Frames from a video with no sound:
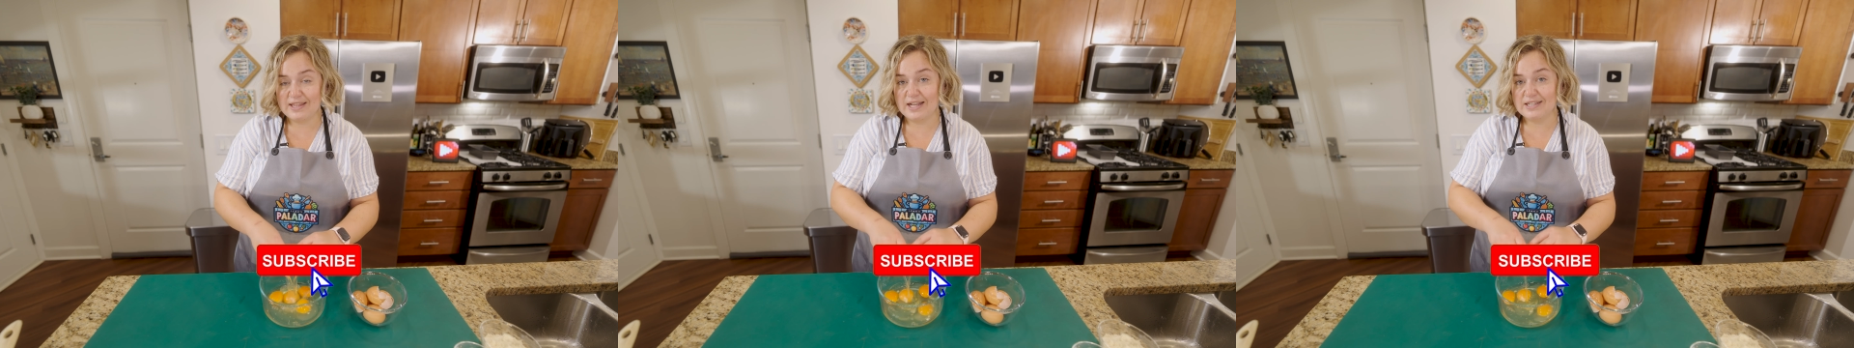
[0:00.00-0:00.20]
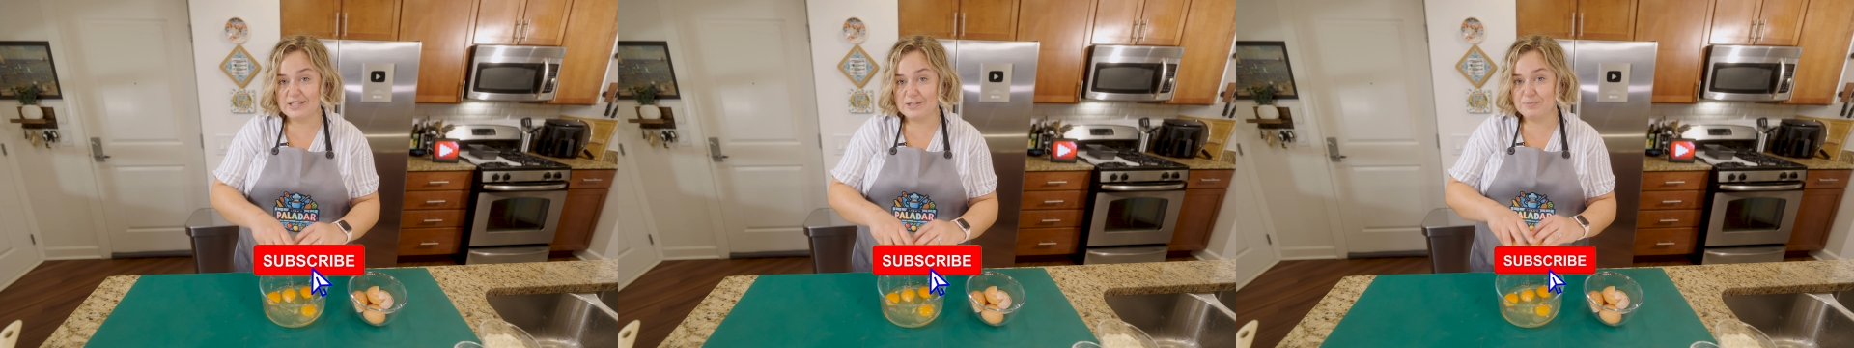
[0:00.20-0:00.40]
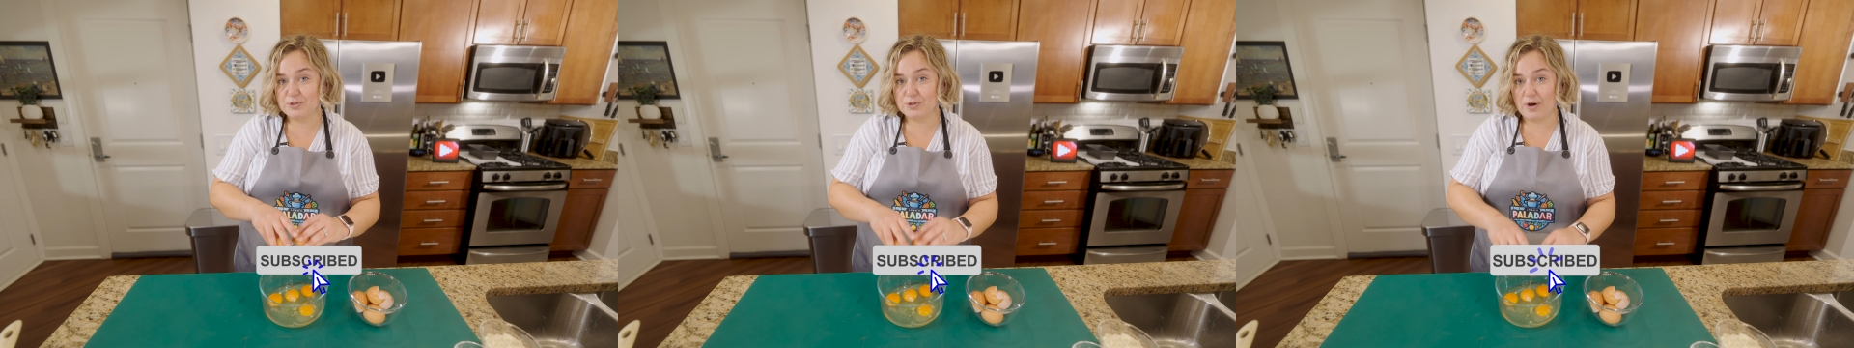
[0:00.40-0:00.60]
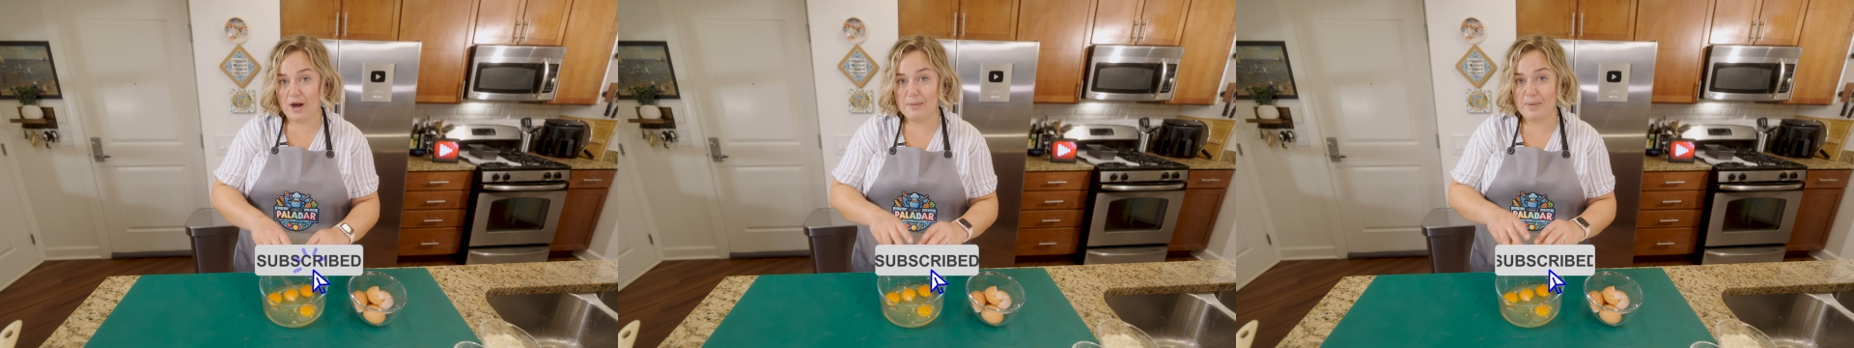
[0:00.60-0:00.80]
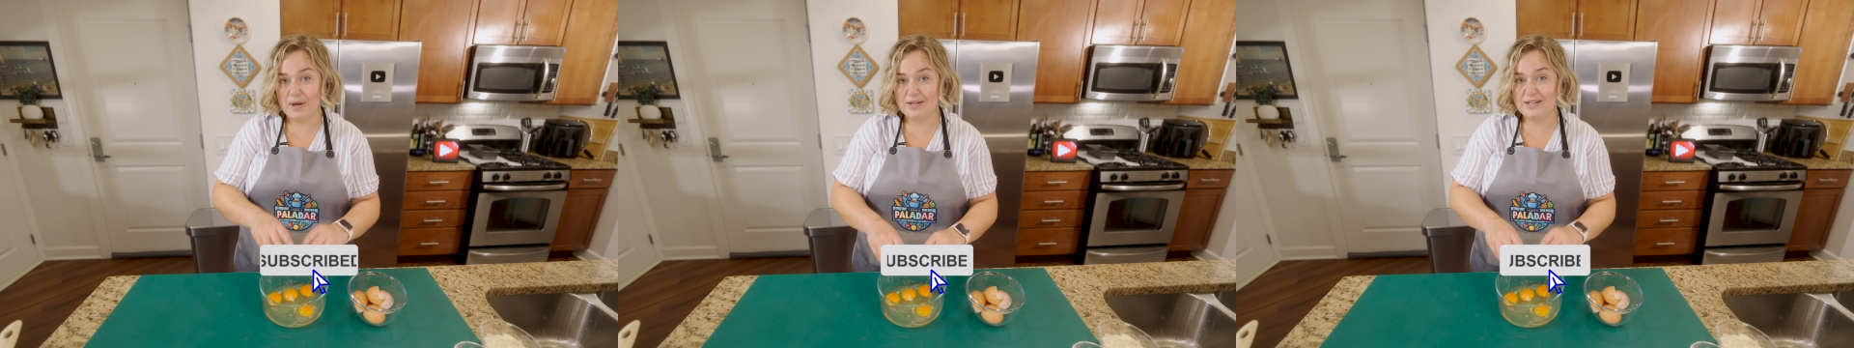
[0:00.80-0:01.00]
that
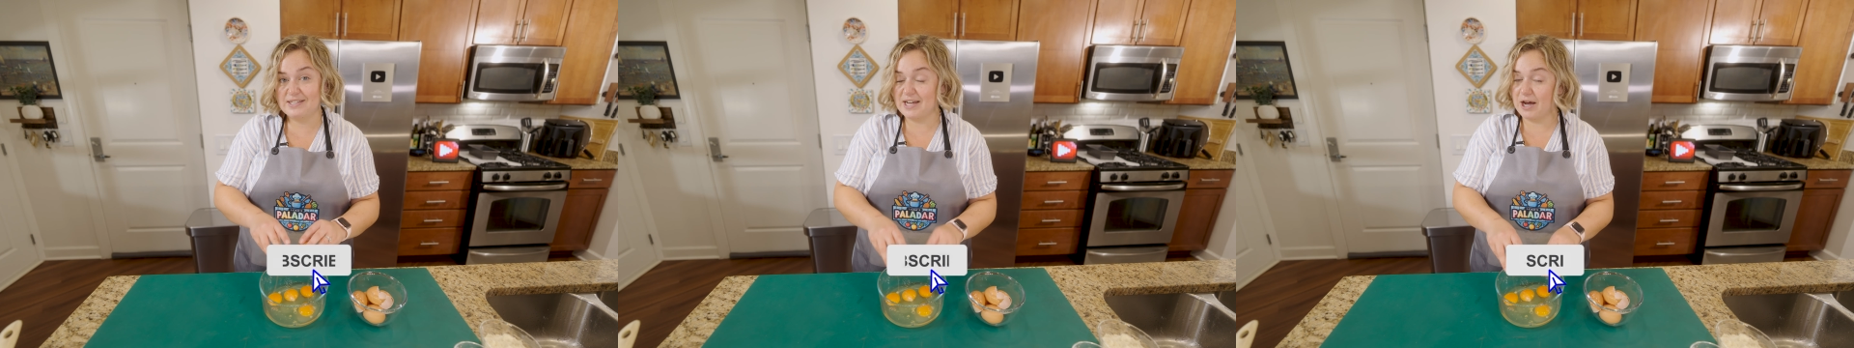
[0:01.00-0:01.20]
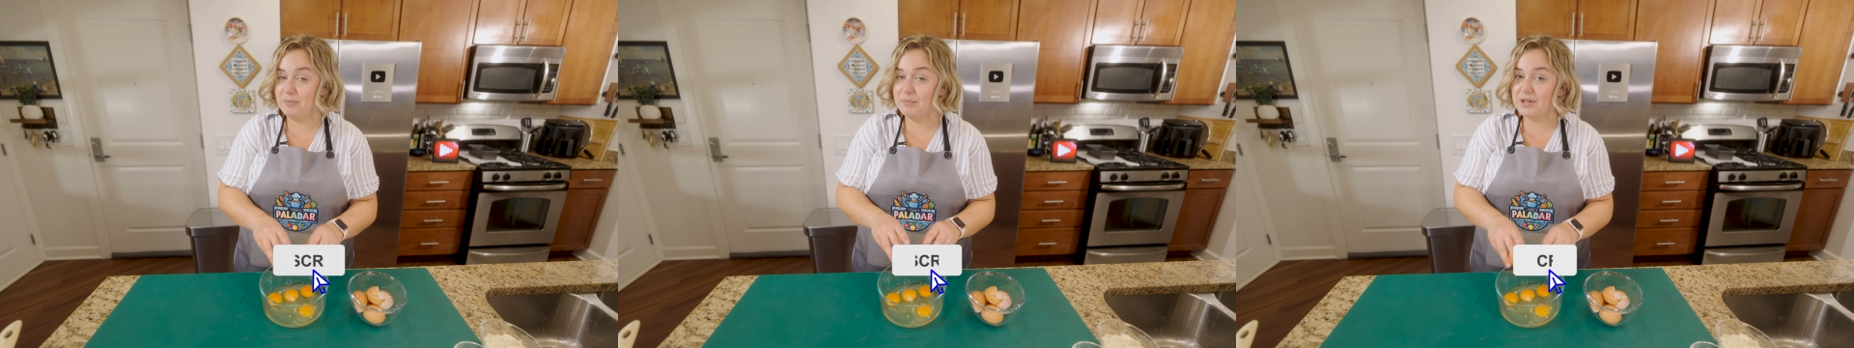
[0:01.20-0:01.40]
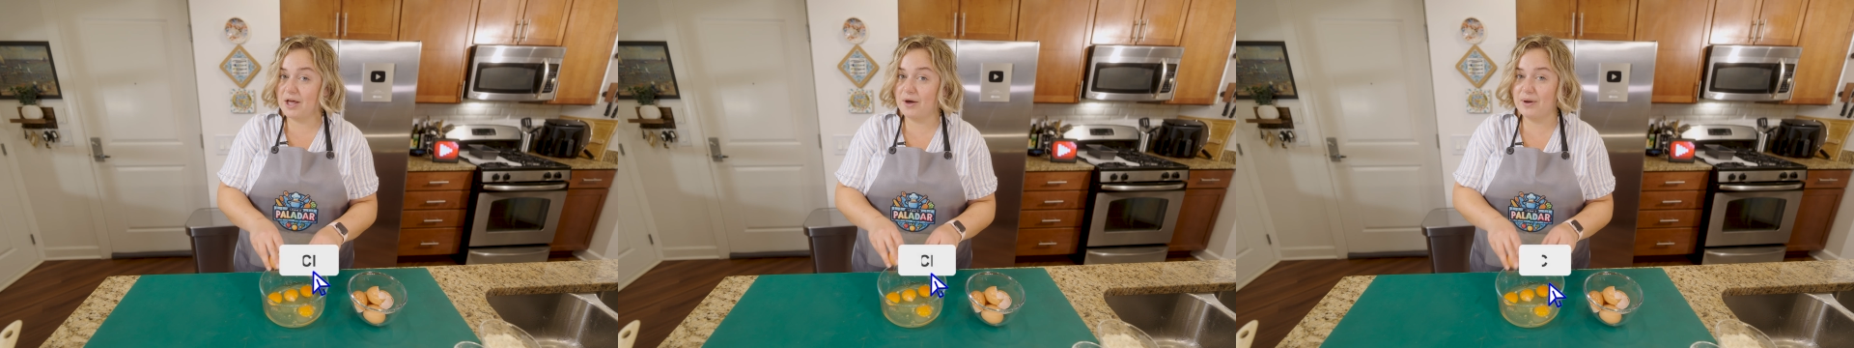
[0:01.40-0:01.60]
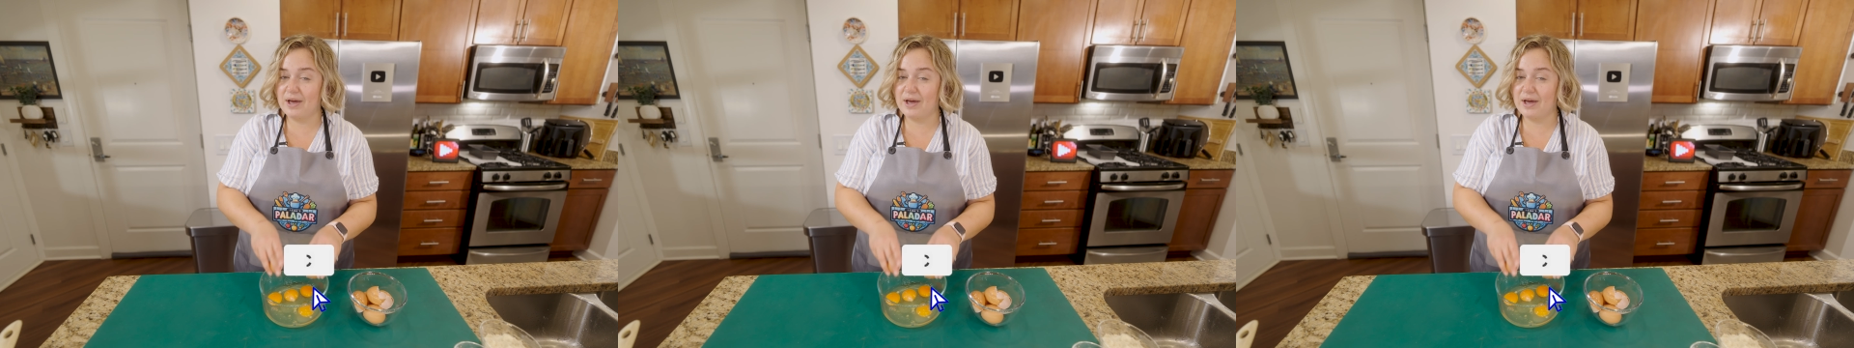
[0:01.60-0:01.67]
subscribe button down below